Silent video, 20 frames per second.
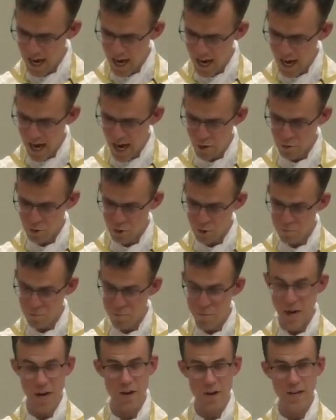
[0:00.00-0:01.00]
I was
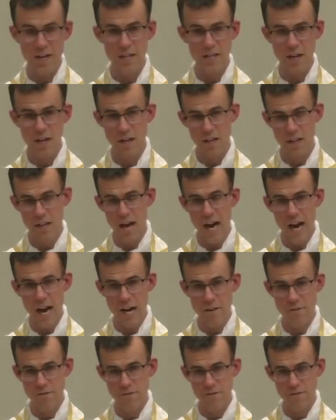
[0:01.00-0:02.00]
buried
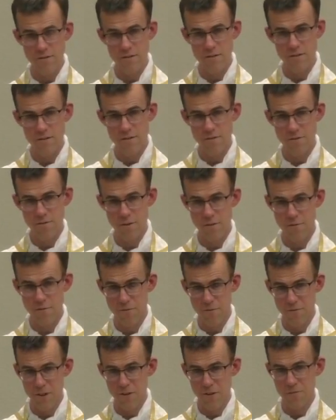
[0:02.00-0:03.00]
alive for
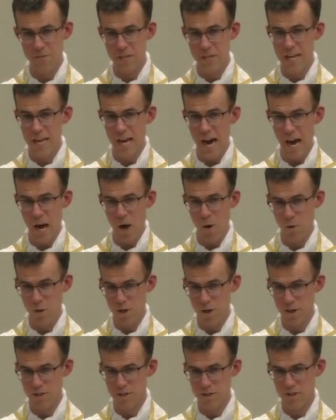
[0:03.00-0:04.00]
50
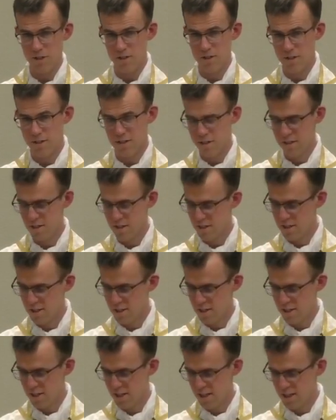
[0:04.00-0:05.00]
hours.
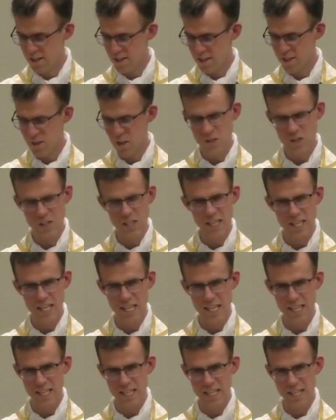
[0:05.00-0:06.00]
So I was
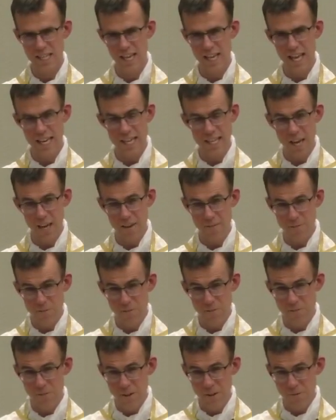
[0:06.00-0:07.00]
thinking, and it got
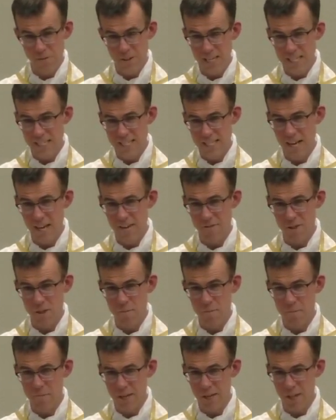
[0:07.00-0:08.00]

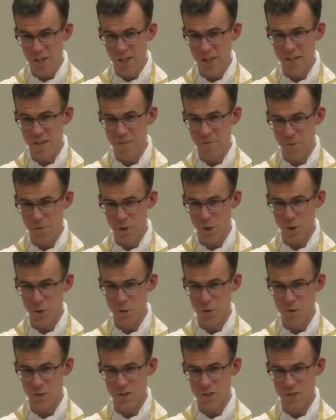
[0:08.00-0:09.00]
57 million
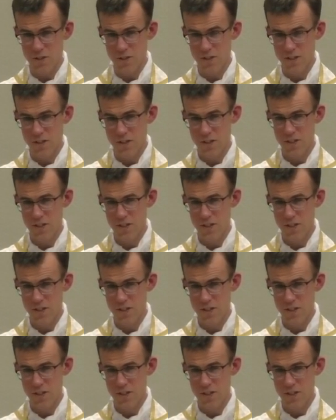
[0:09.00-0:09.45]
views.